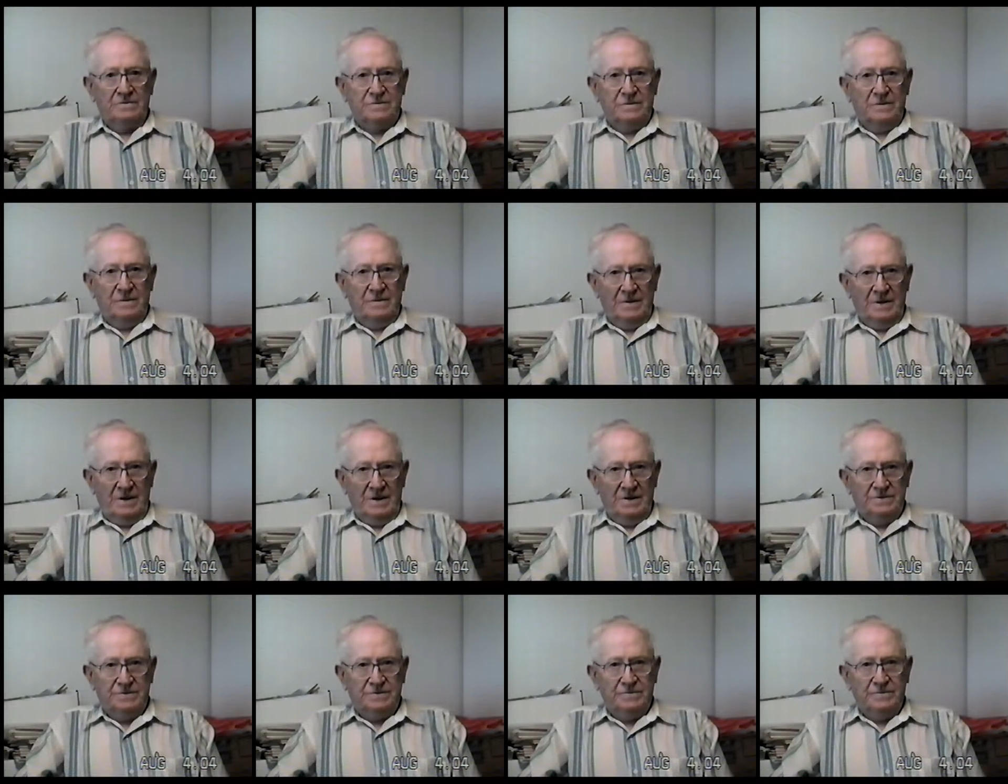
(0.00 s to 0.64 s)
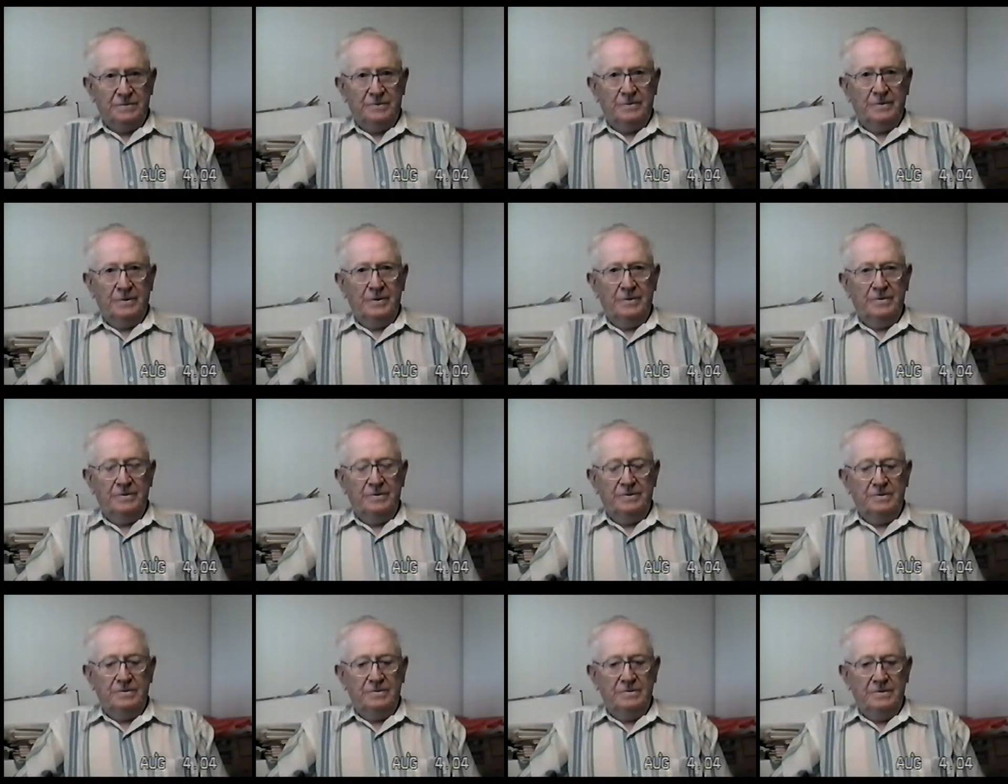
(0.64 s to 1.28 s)
A National Guard
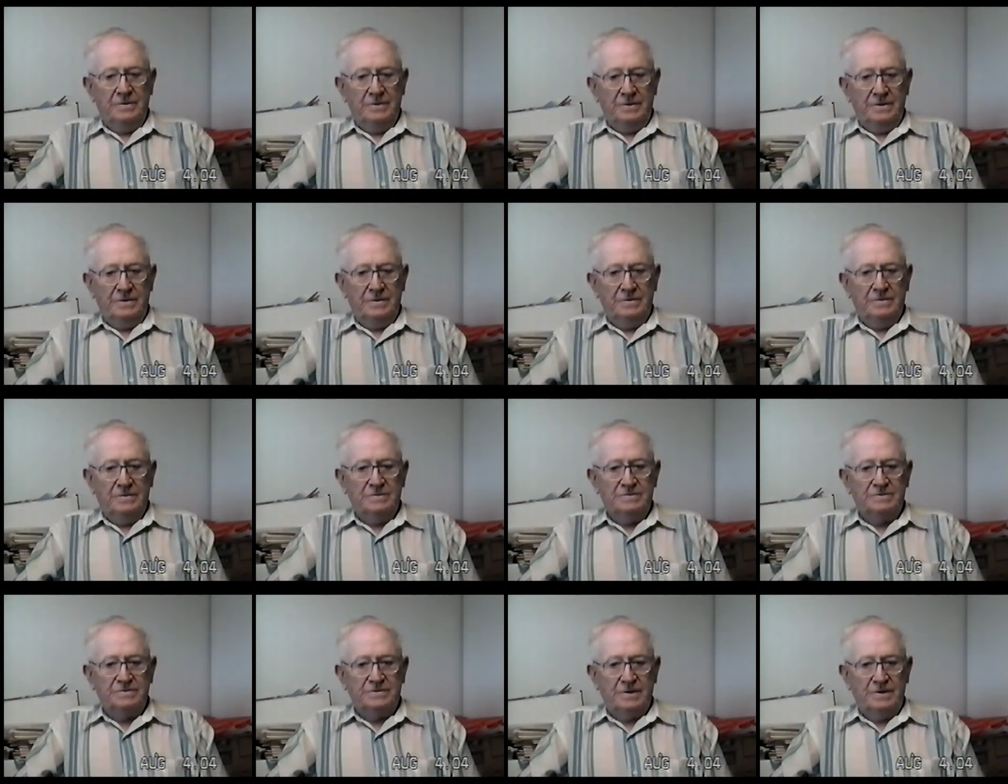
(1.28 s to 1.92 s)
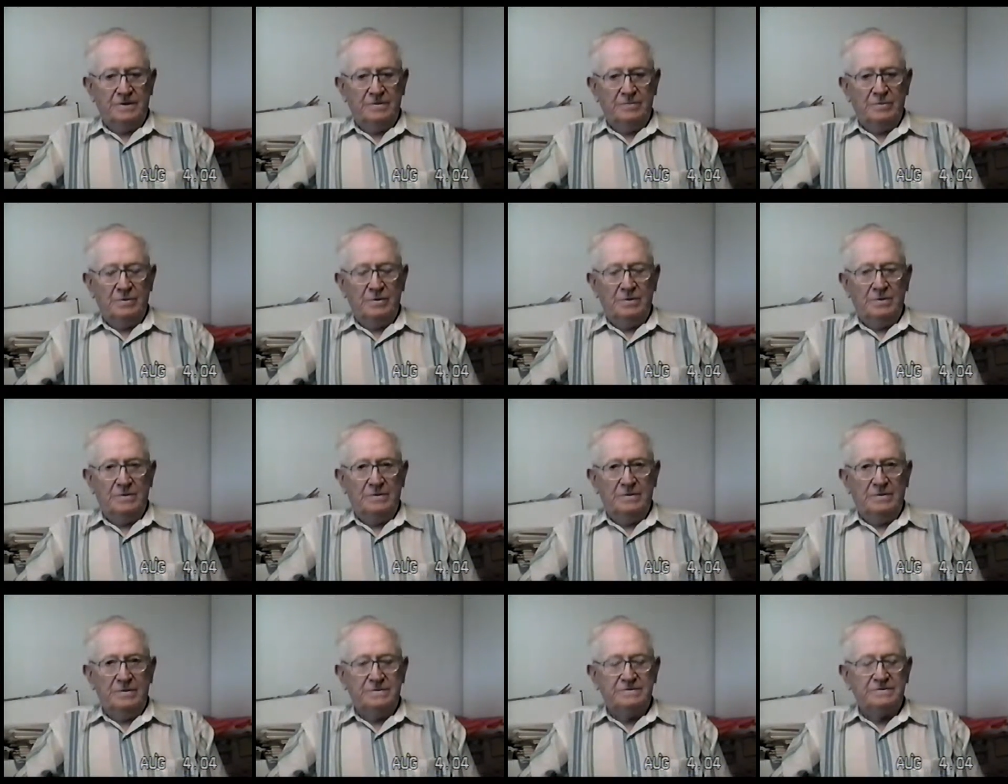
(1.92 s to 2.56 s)
unit here in St.
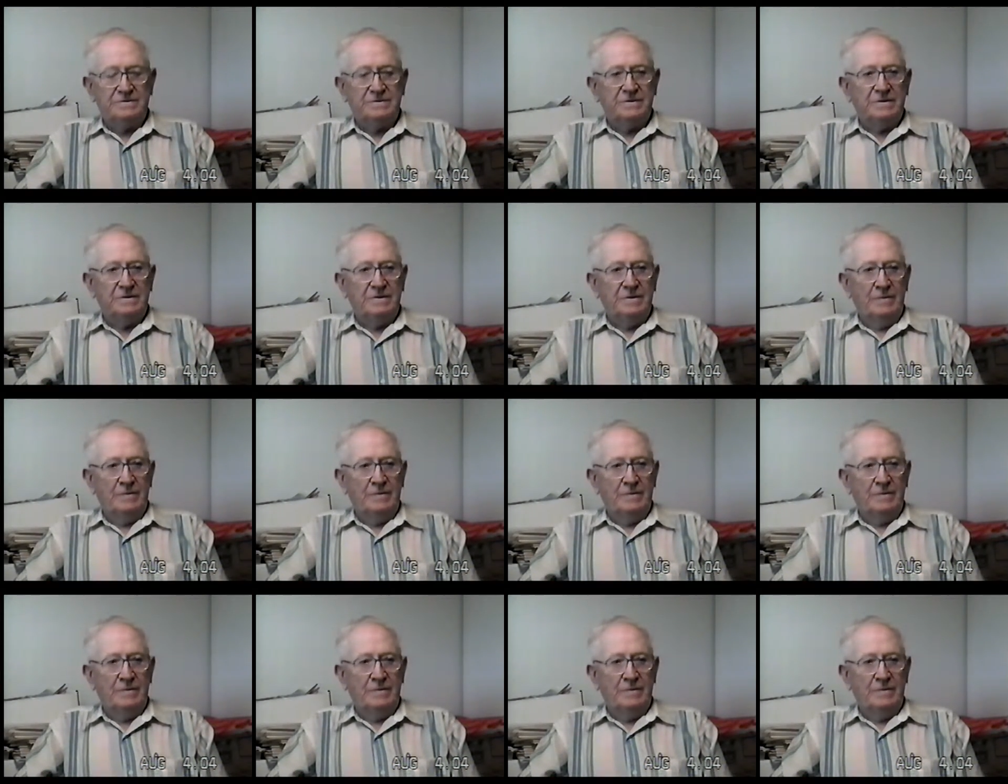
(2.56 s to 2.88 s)
Mary's.